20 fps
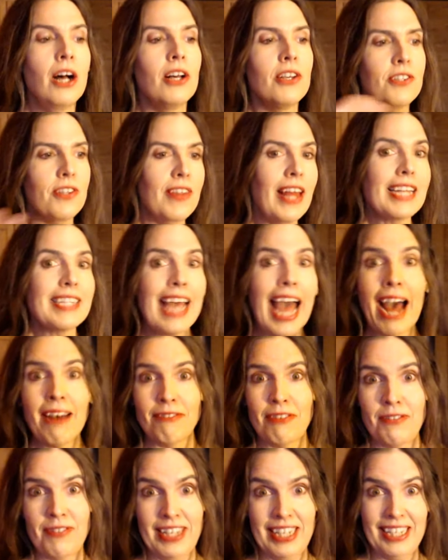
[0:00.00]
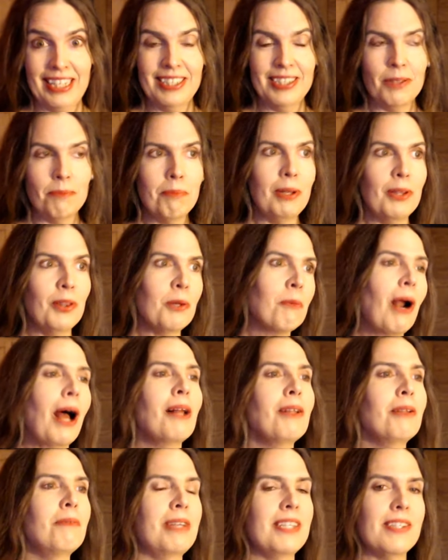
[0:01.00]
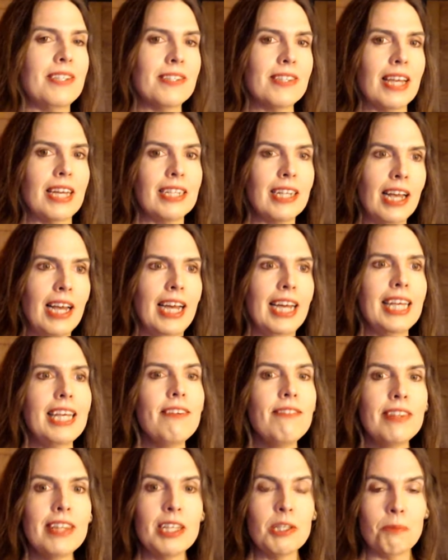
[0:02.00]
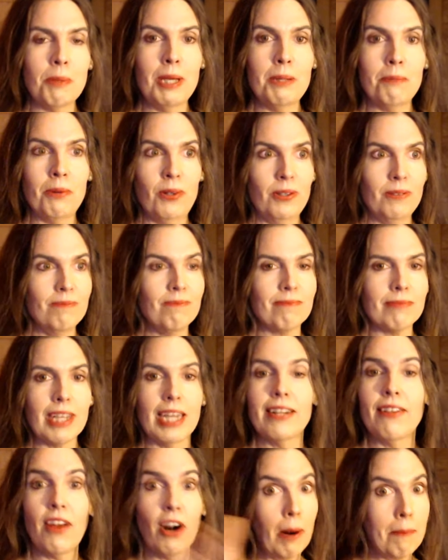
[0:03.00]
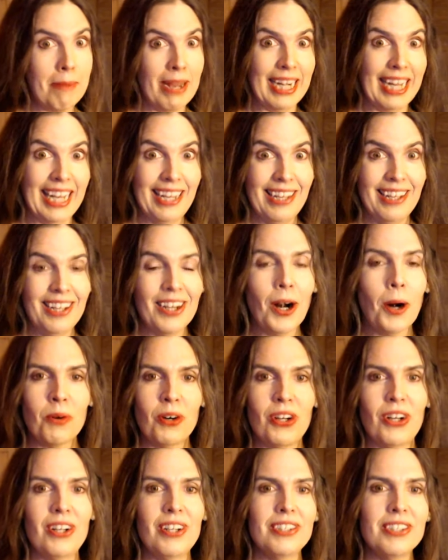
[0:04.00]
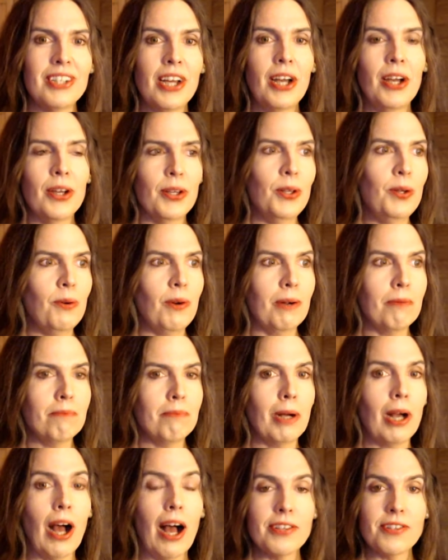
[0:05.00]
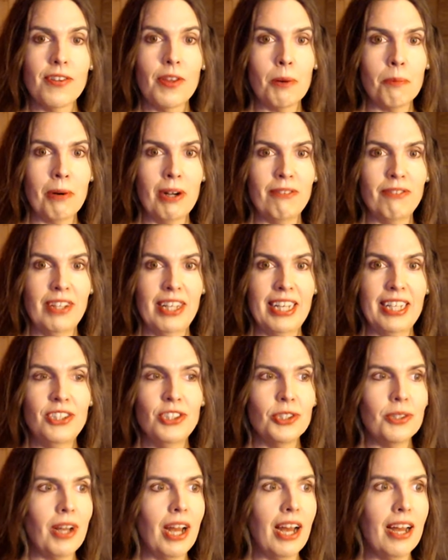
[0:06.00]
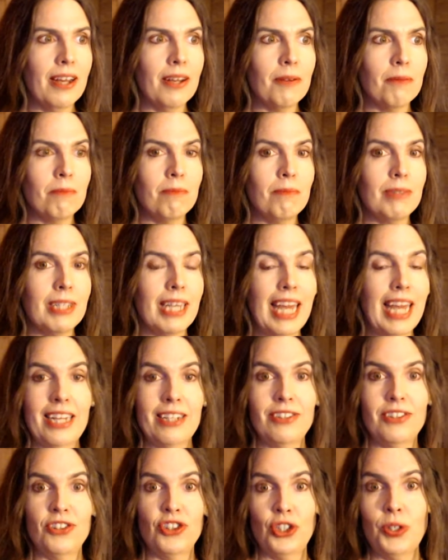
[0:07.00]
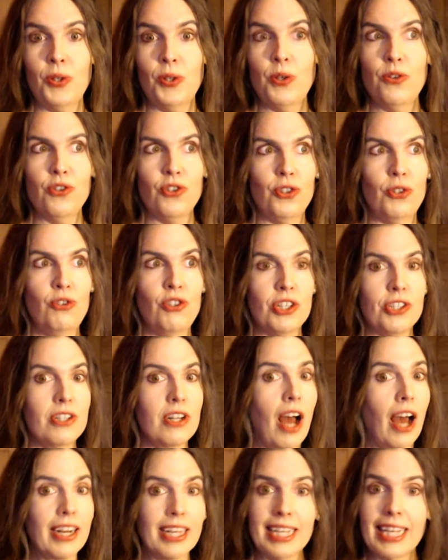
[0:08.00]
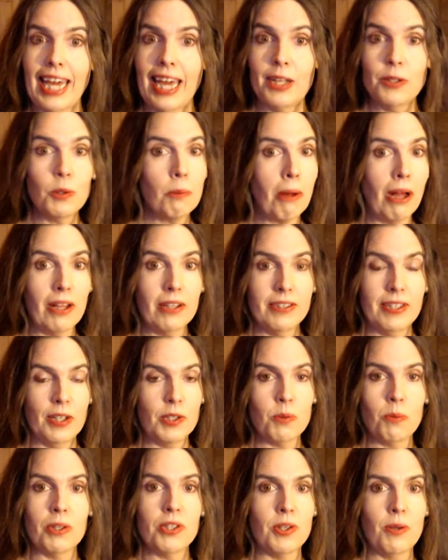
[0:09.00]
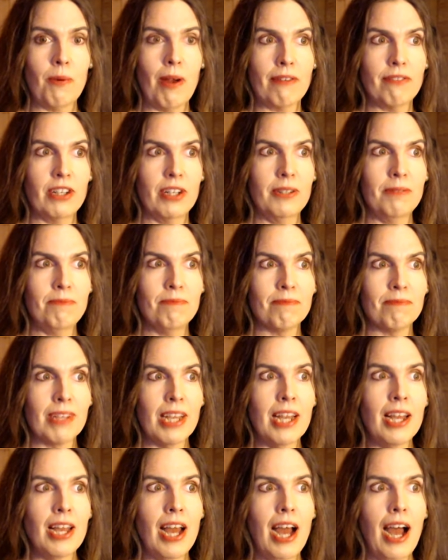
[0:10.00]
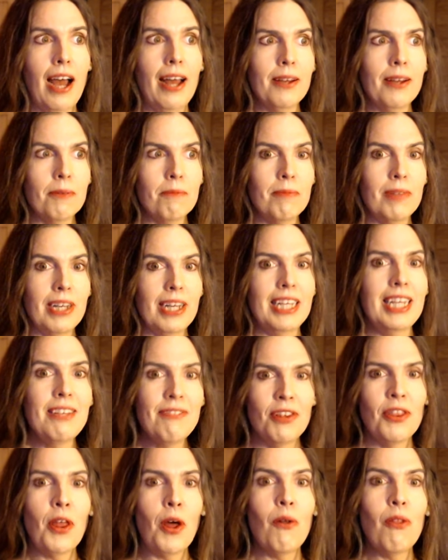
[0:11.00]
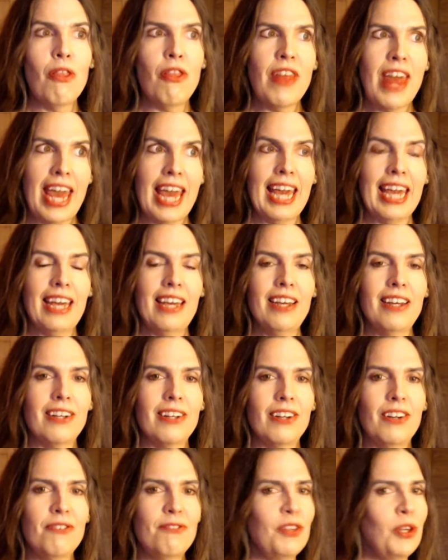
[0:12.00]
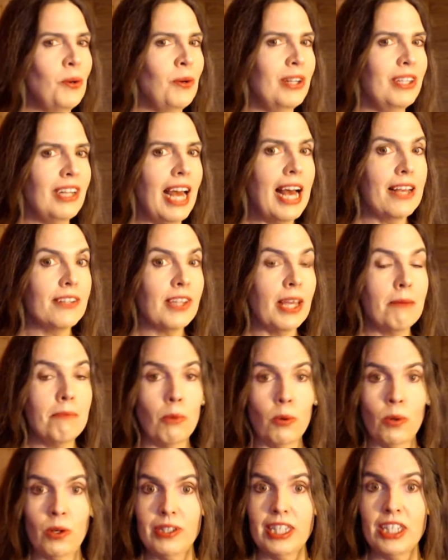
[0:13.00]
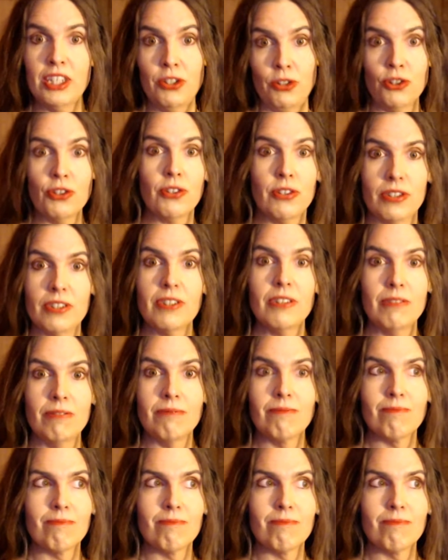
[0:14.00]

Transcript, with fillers: So that's half of it. But the problem is, is that even these people, and there are many in our world, who, um, because of their privilege, um, can choose to just not engage with politics whatsoever, um, even though they view it as a morally neutral